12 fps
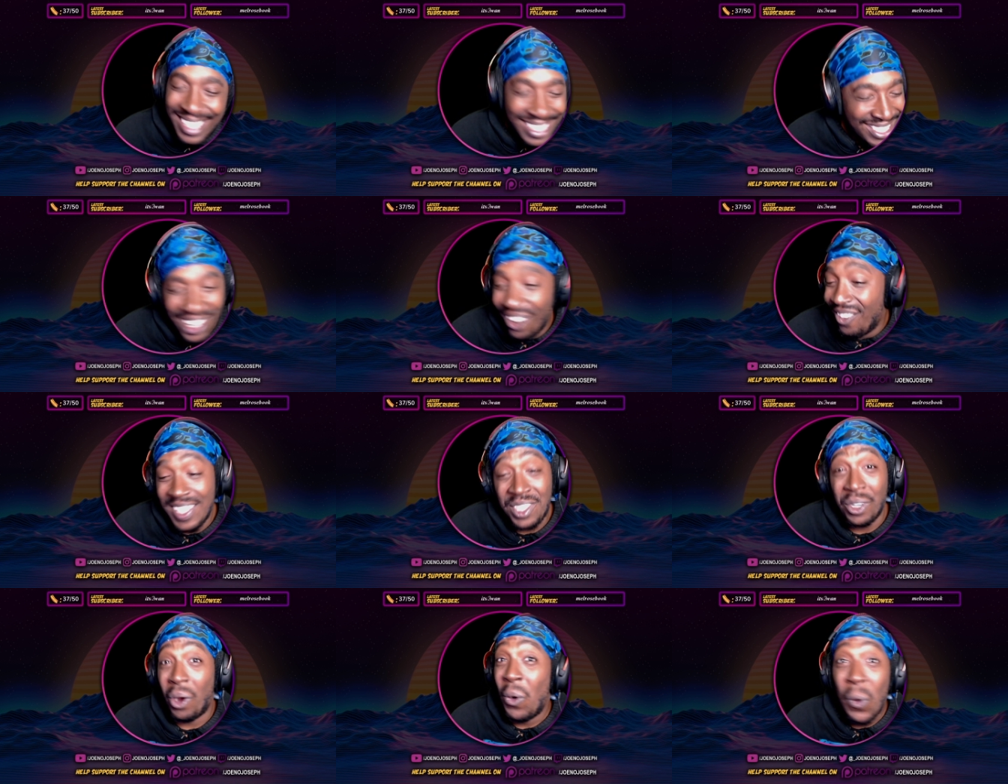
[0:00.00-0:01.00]
so much
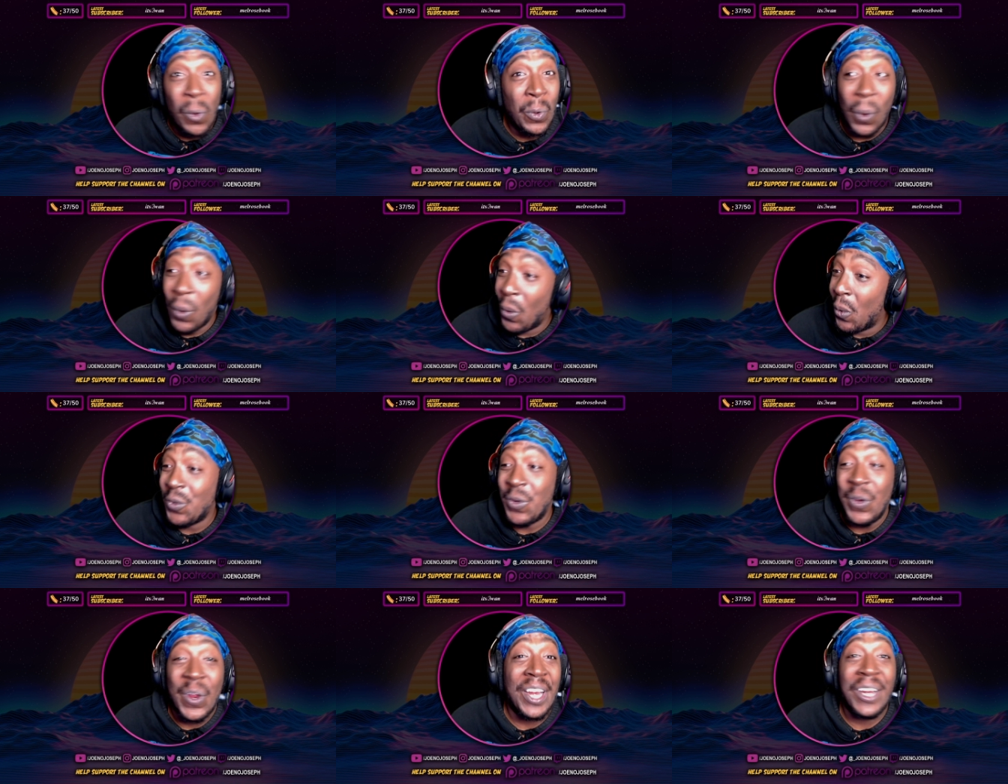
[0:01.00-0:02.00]
old,
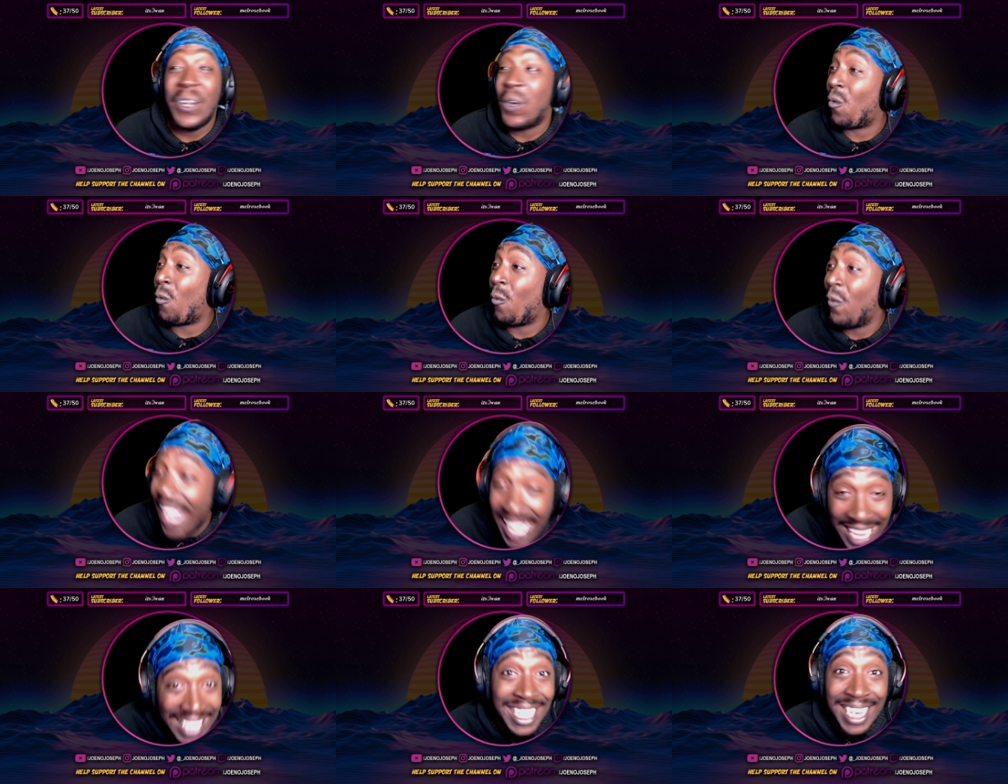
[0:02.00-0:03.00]
old,
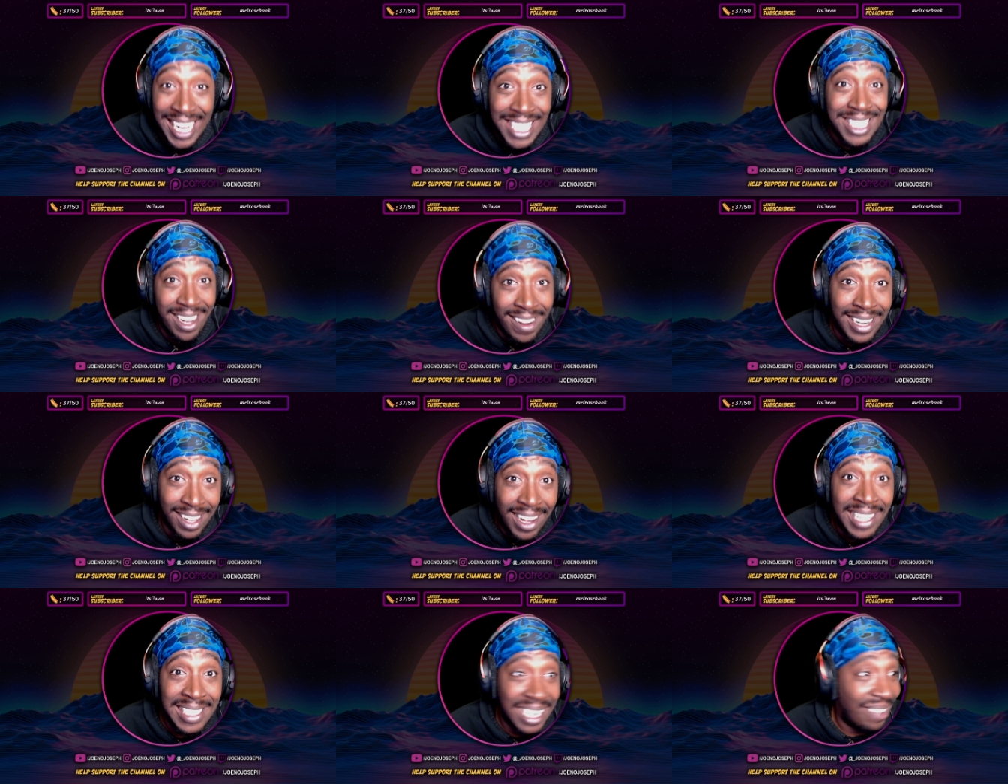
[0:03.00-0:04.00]
great legendary
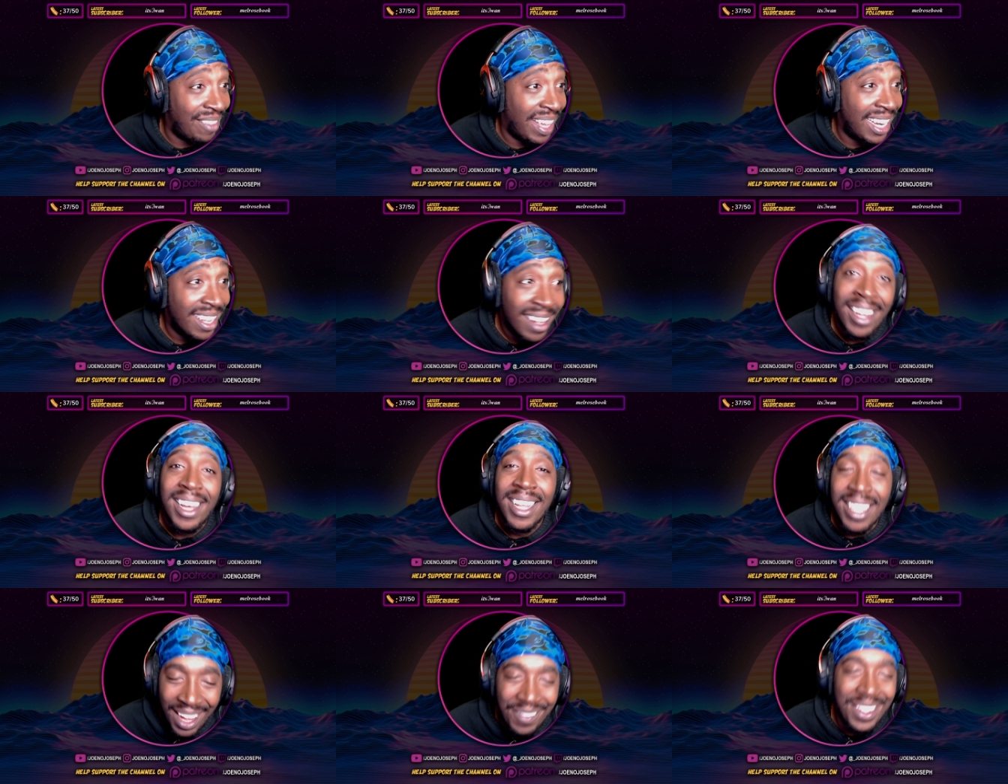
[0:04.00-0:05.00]
content, man.
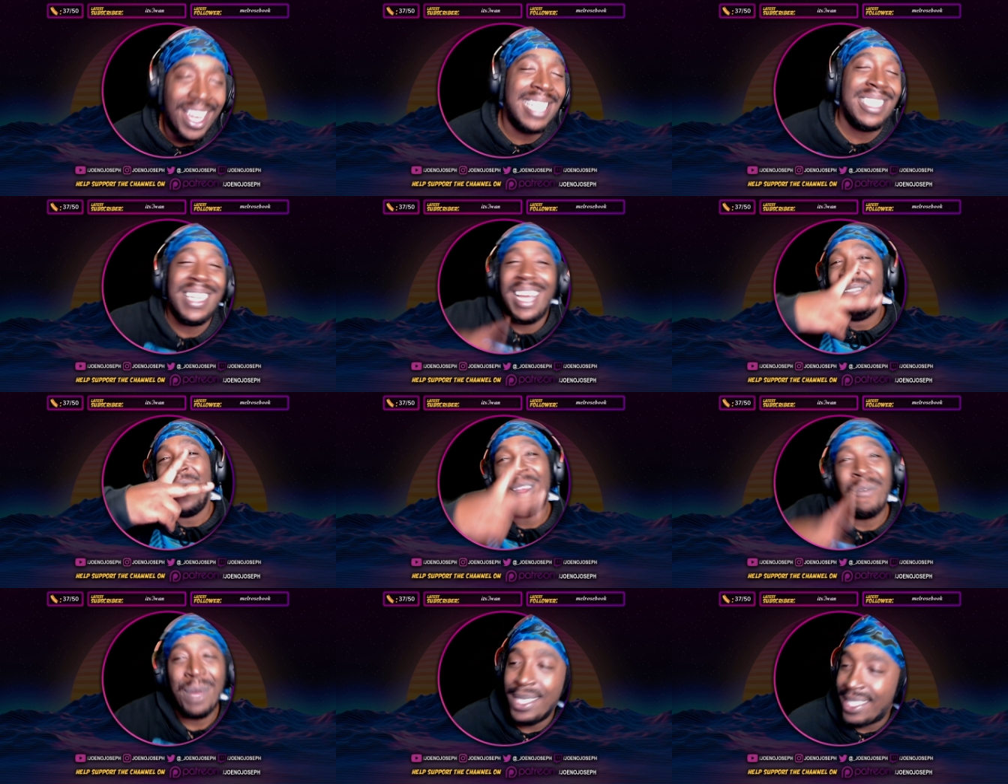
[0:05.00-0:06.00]
Love you guys, man. Big
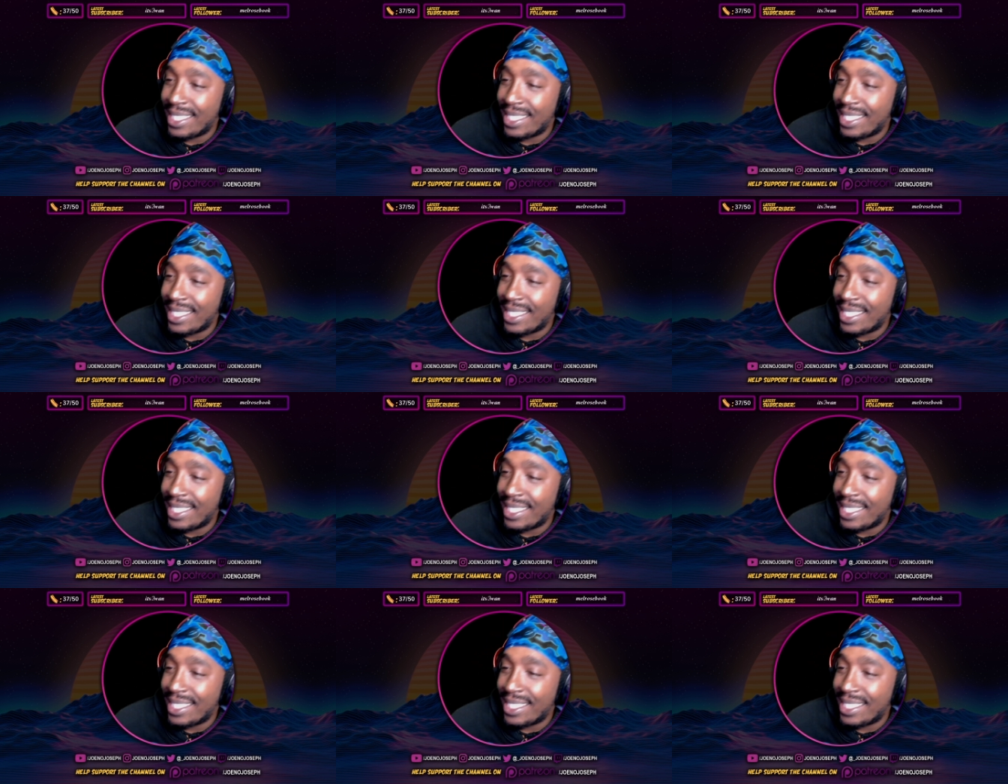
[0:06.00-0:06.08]
peace.